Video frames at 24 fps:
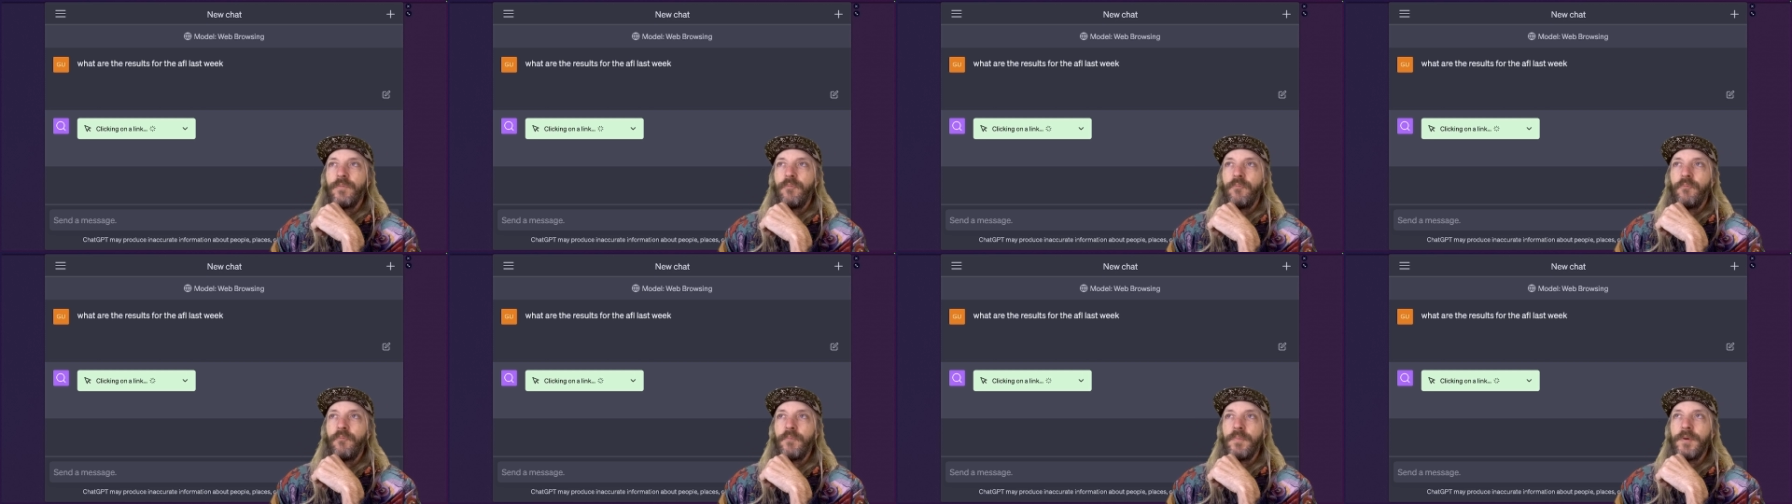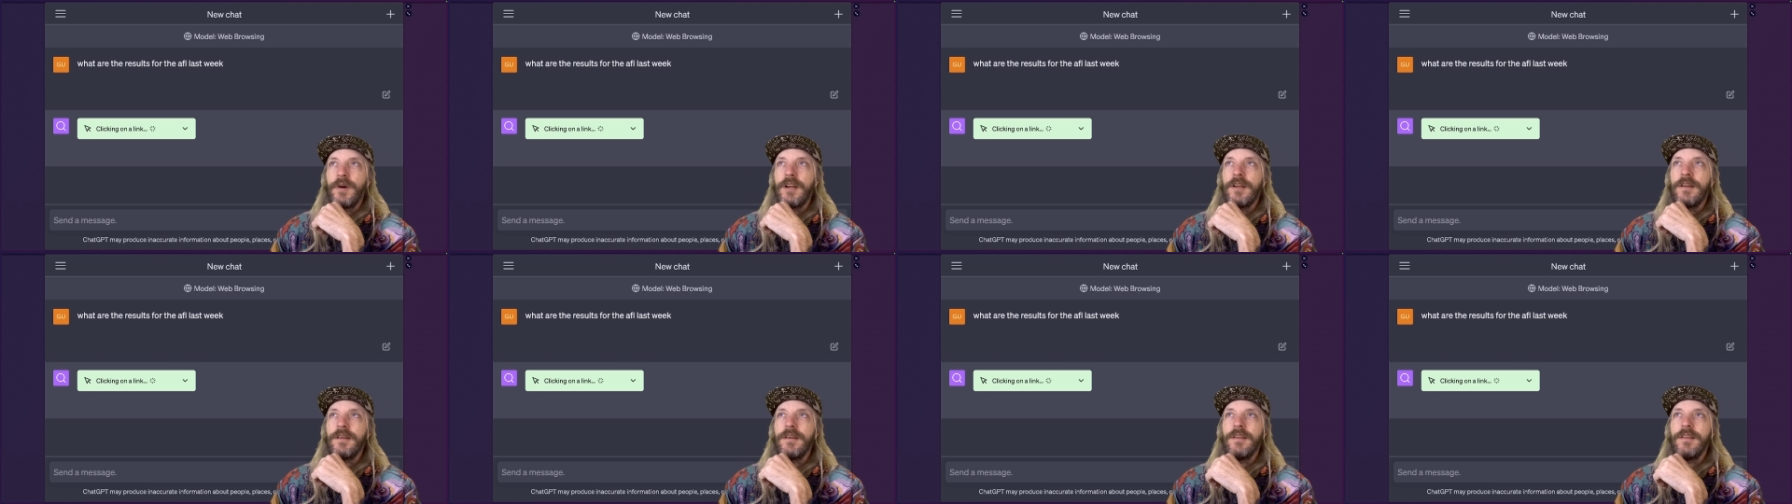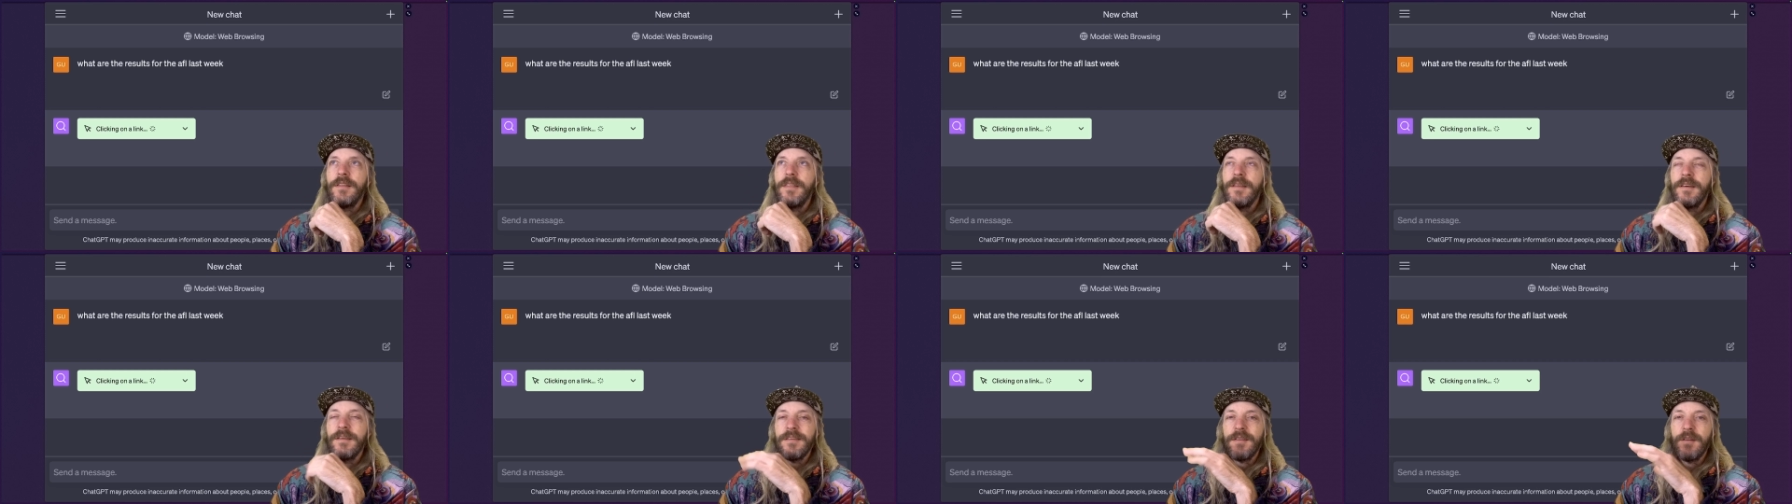
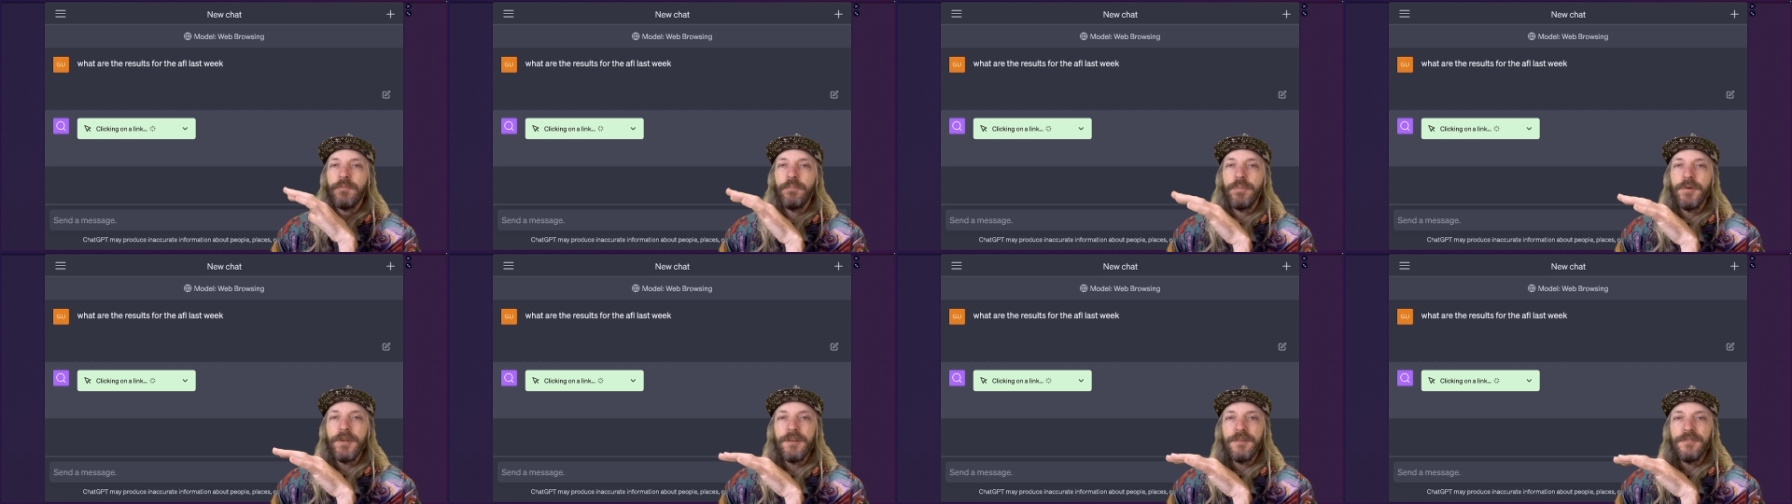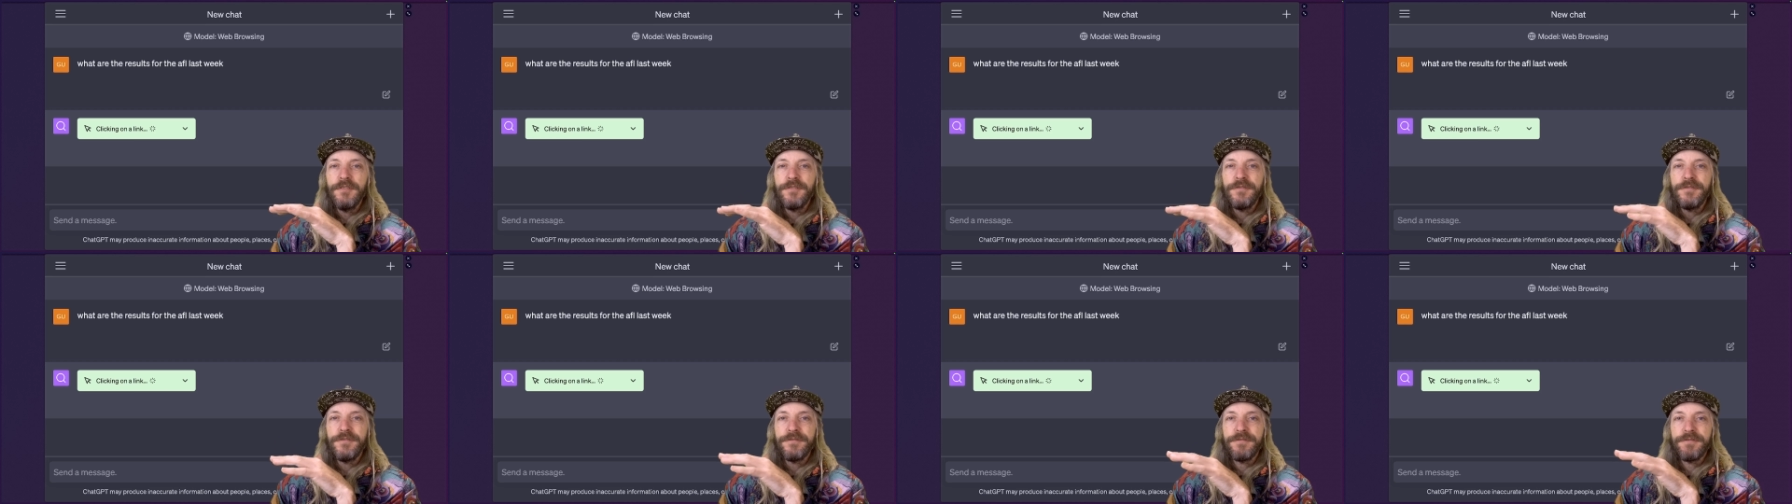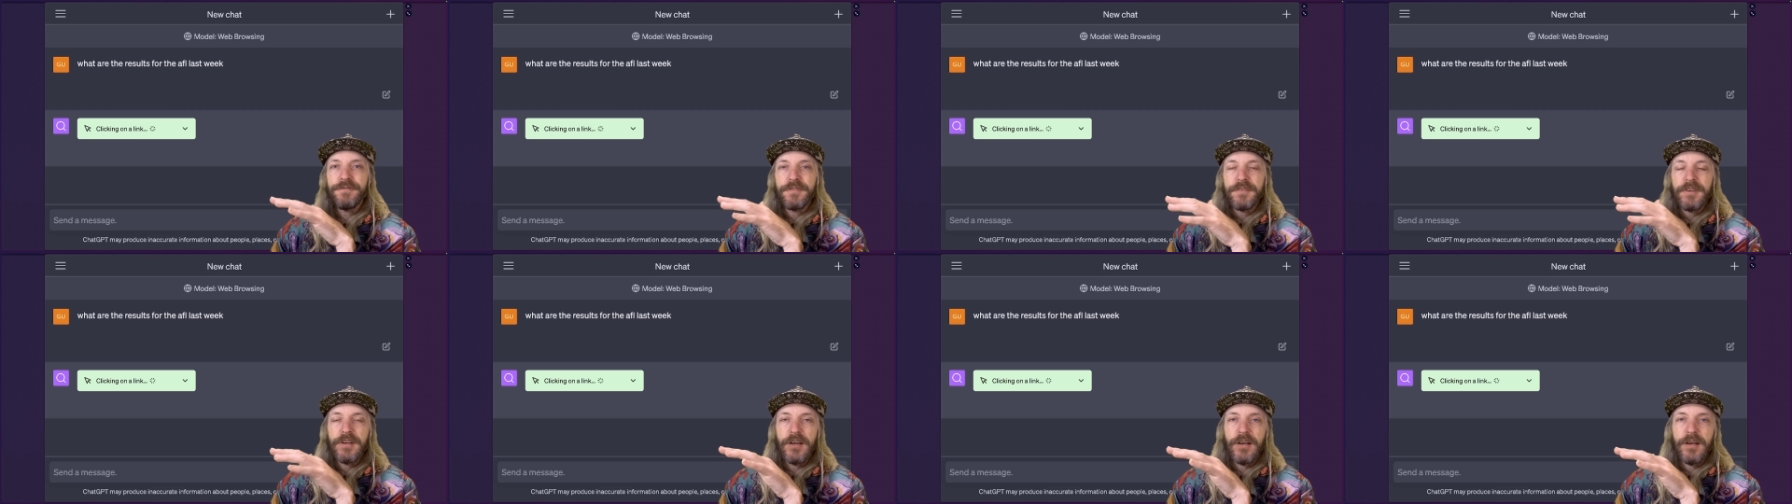But there's a bit
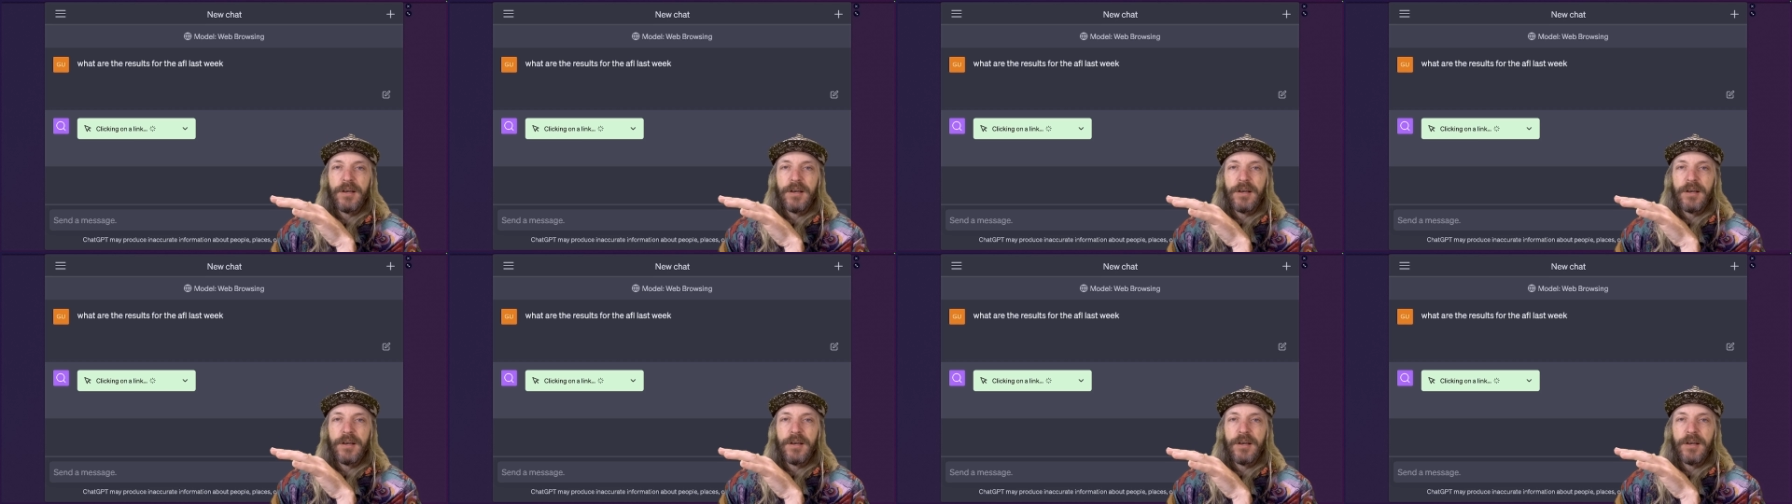of